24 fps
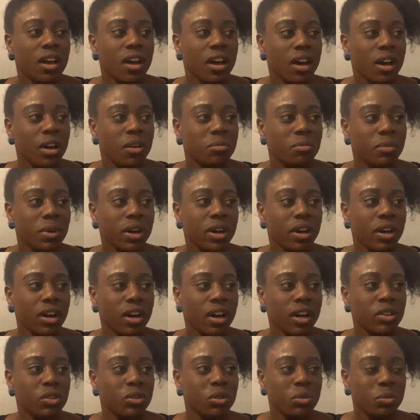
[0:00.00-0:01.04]

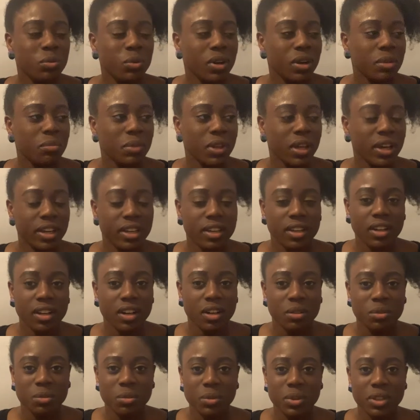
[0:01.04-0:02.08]
I know what I'm like.
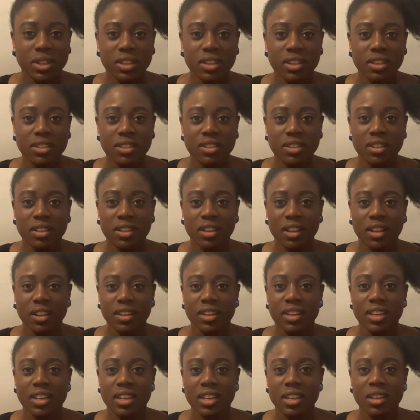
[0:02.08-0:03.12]
I'll like
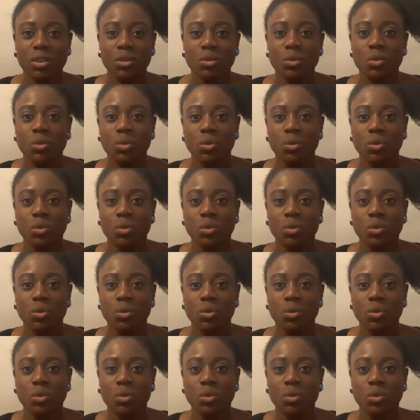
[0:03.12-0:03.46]
eat